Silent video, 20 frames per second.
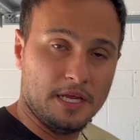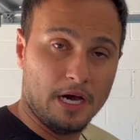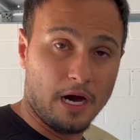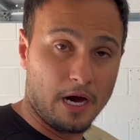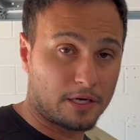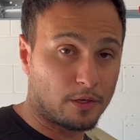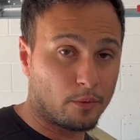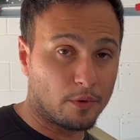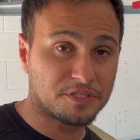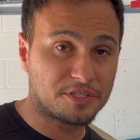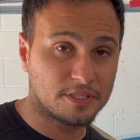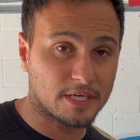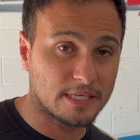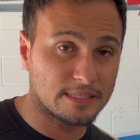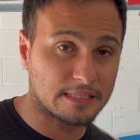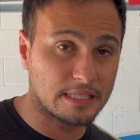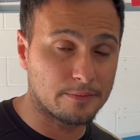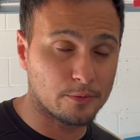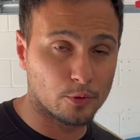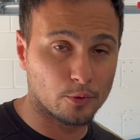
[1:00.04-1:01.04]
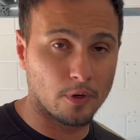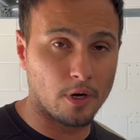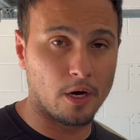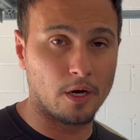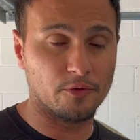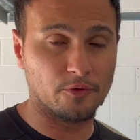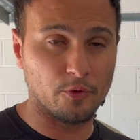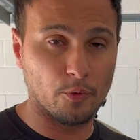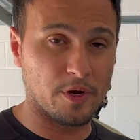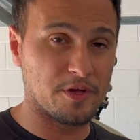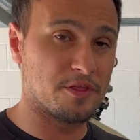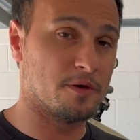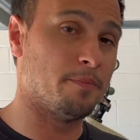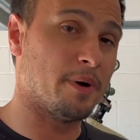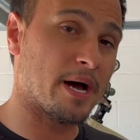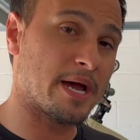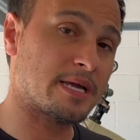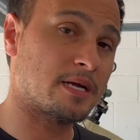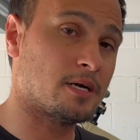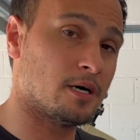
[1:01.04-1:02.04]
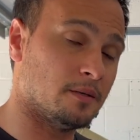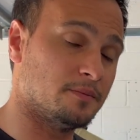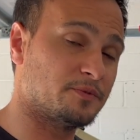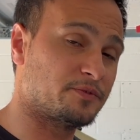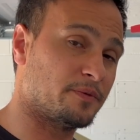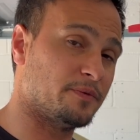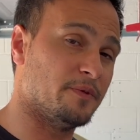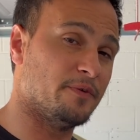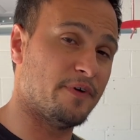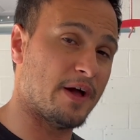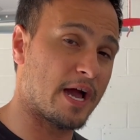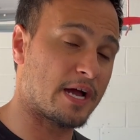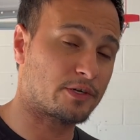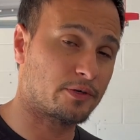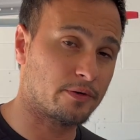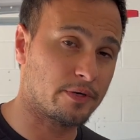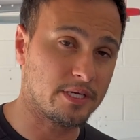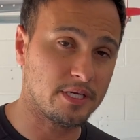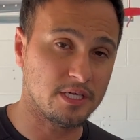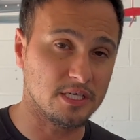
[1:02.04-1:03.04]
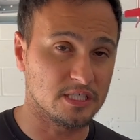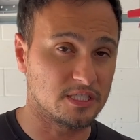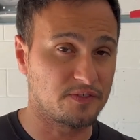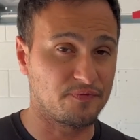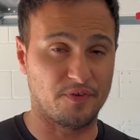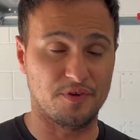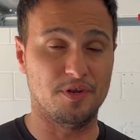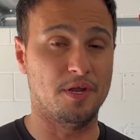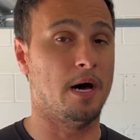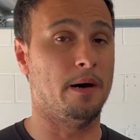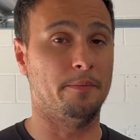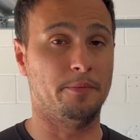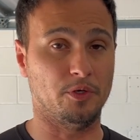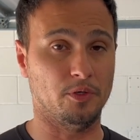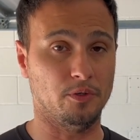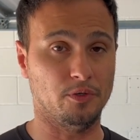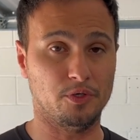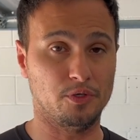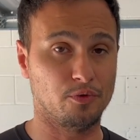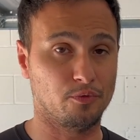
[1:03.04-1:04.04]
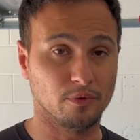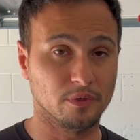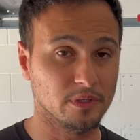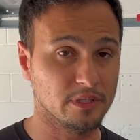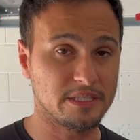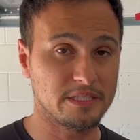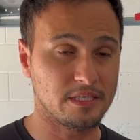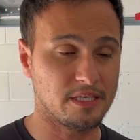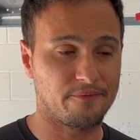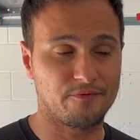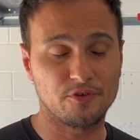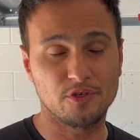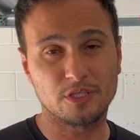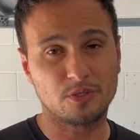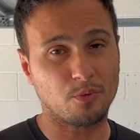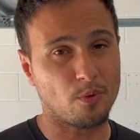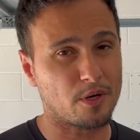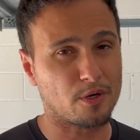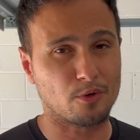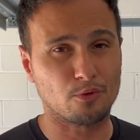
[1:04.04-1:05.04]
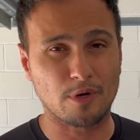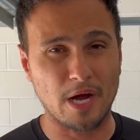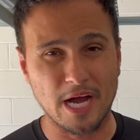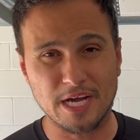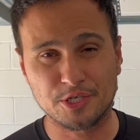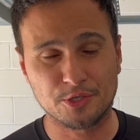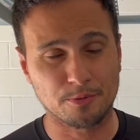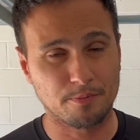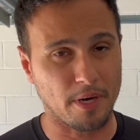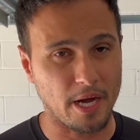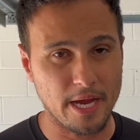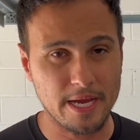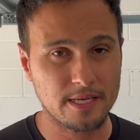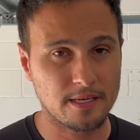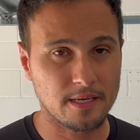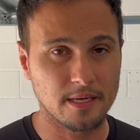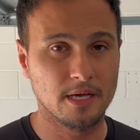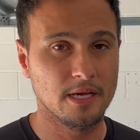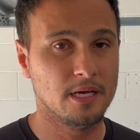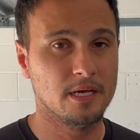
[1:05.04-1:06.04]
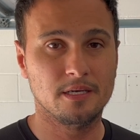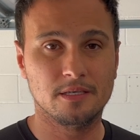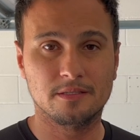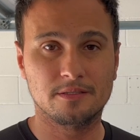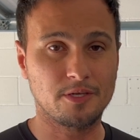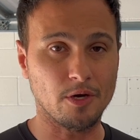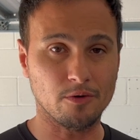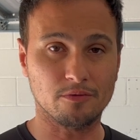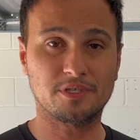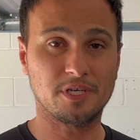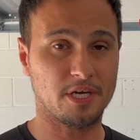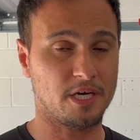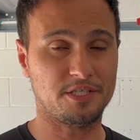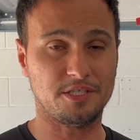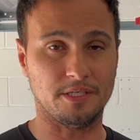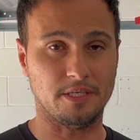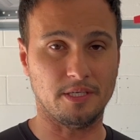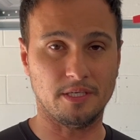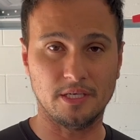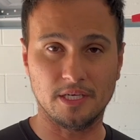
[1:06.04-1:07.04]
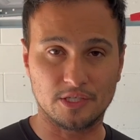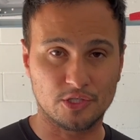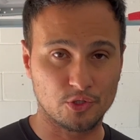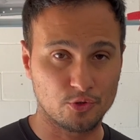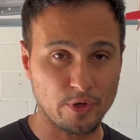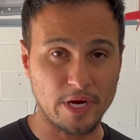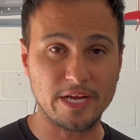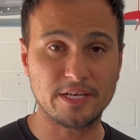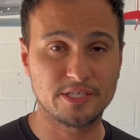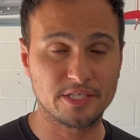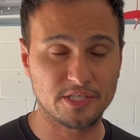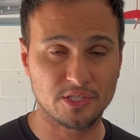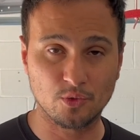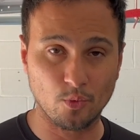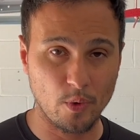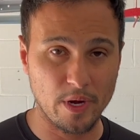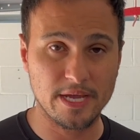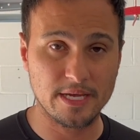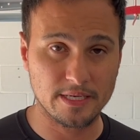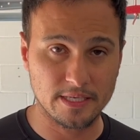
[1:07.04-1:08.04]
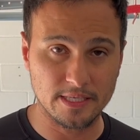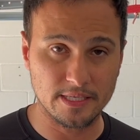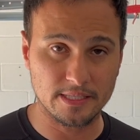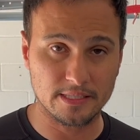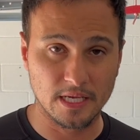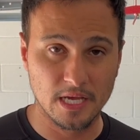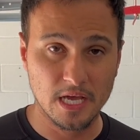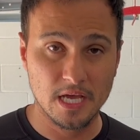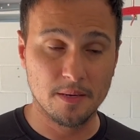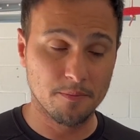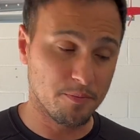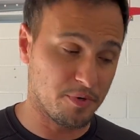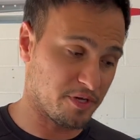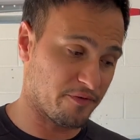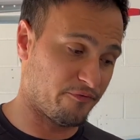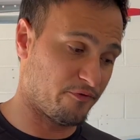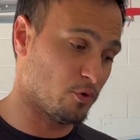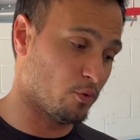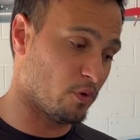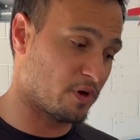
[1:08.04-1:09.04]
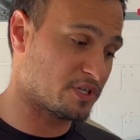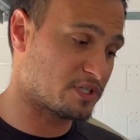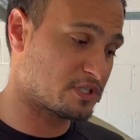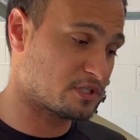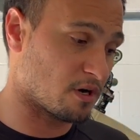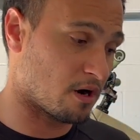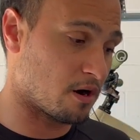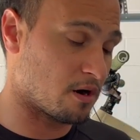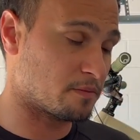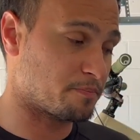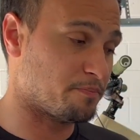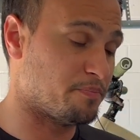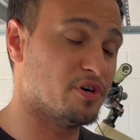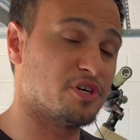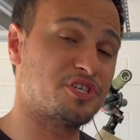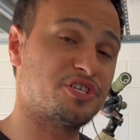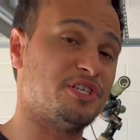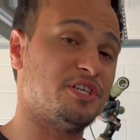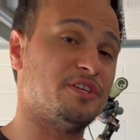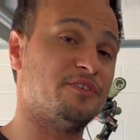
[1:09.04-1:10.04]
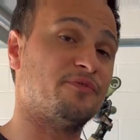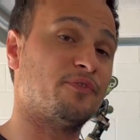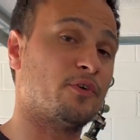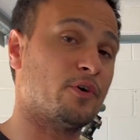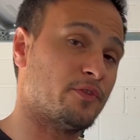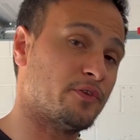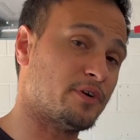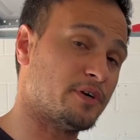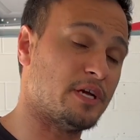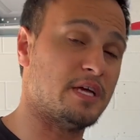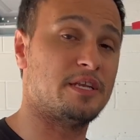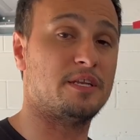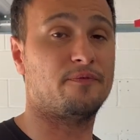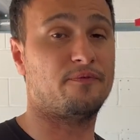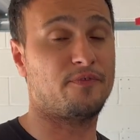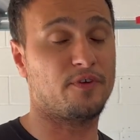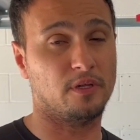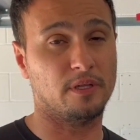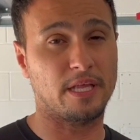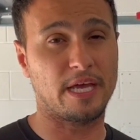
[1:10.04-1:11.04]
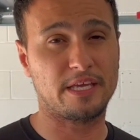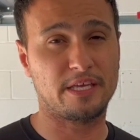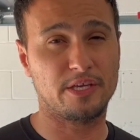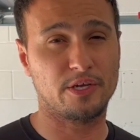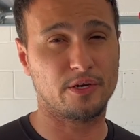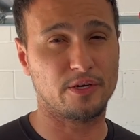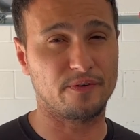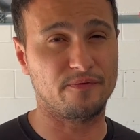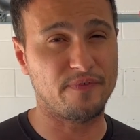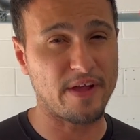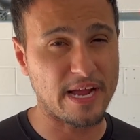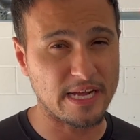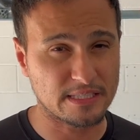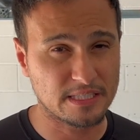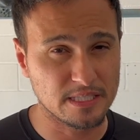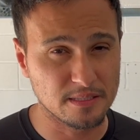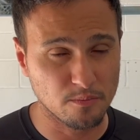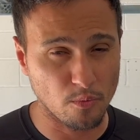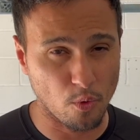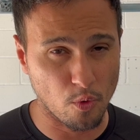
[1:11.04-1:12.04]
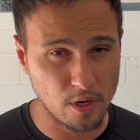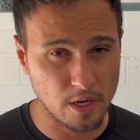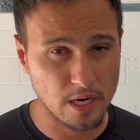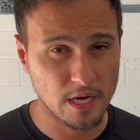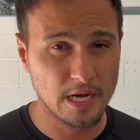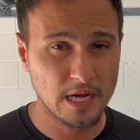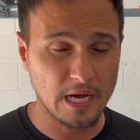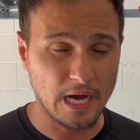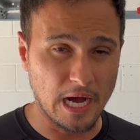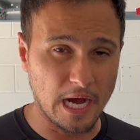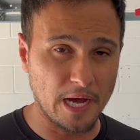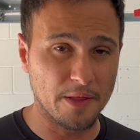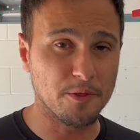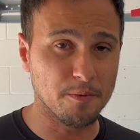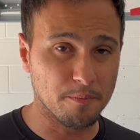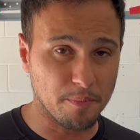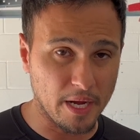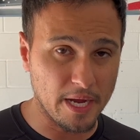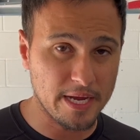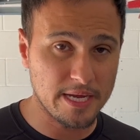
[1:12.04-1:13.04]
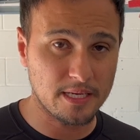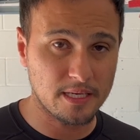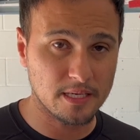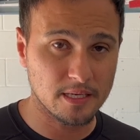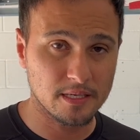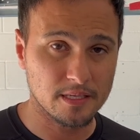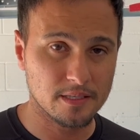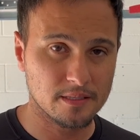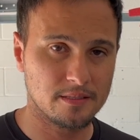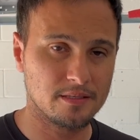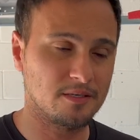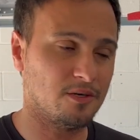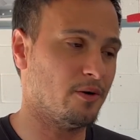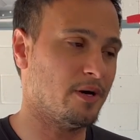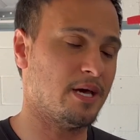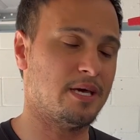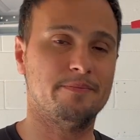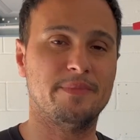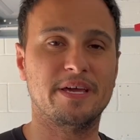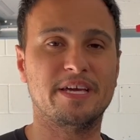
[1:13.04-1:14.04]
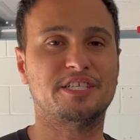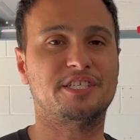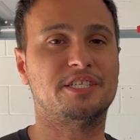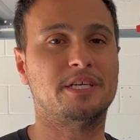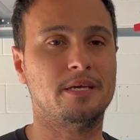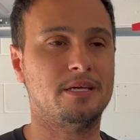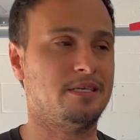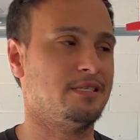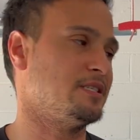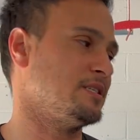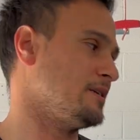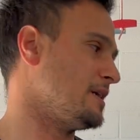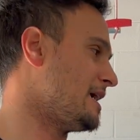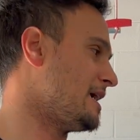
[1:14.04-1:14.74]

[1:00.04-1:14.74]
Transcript: Now, I don't want you guys to get me wrong. The way the bike comes from the factory is phenomenal. You really, if you just want to ride your bike, don't touch it. It's great just the way it is. But if you want to start pushing it further and you feel like you're advancing more on the bike, then go ahead and make a change.